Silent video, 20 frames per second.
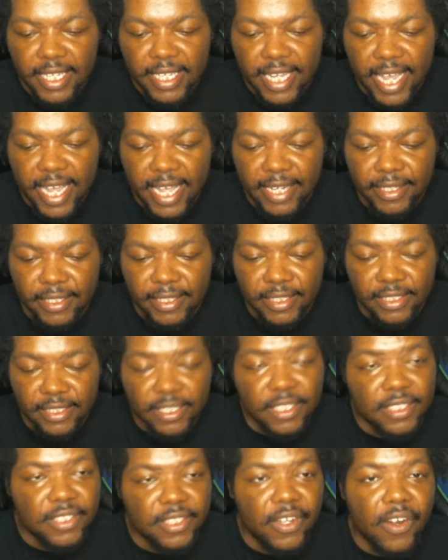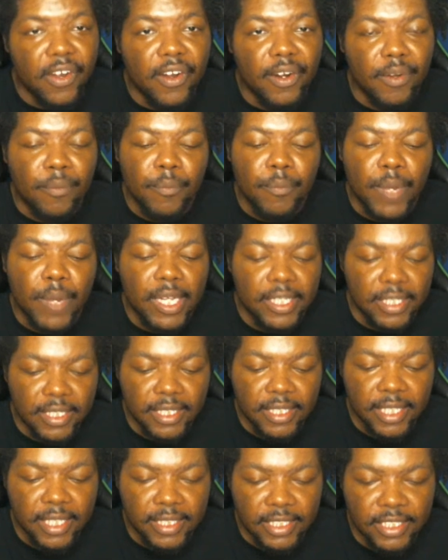and took to heart what
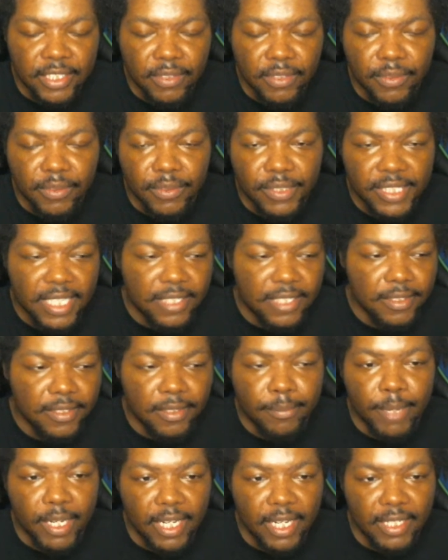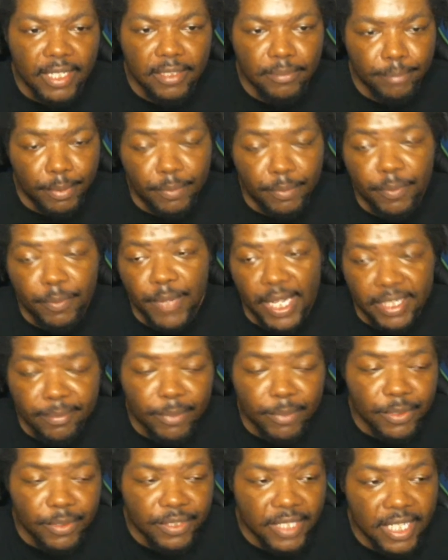like the general said to him about like the people who have the
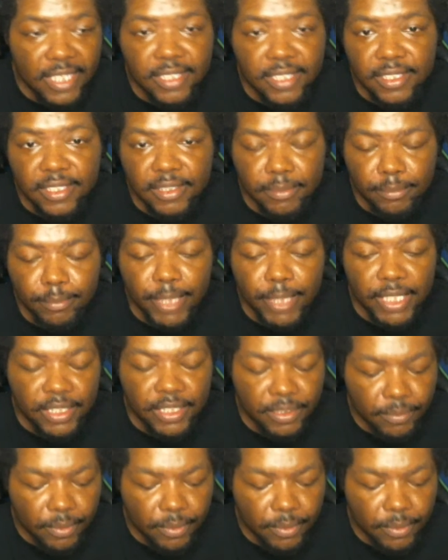most guns makes the